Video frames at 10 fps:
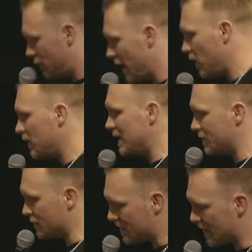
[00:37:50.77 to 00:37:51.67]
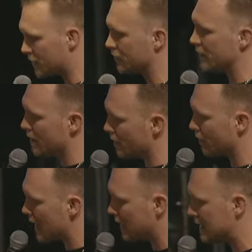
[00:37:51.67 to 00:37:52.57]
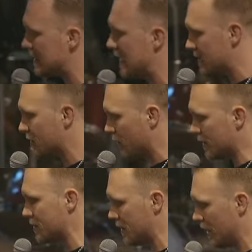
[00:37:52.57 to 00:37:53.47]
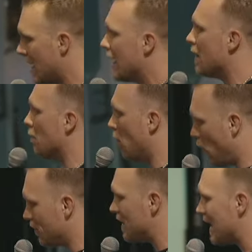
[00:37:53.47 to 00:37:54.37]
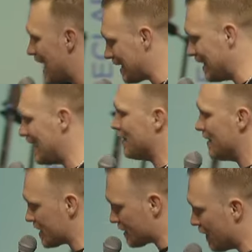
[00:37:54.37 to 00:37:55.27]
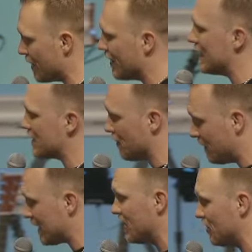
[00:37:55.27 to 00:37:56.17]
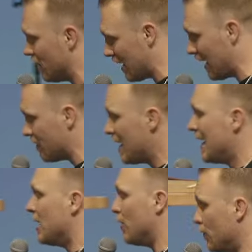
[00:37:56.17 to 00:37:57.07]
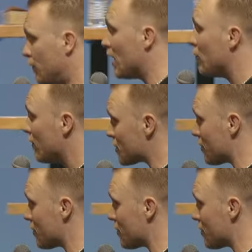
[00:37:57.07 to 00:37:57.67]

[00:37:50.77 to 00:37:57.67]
you fell into sexual immorality as a Christian, more than likely this spirit is afflicting your life. If you've done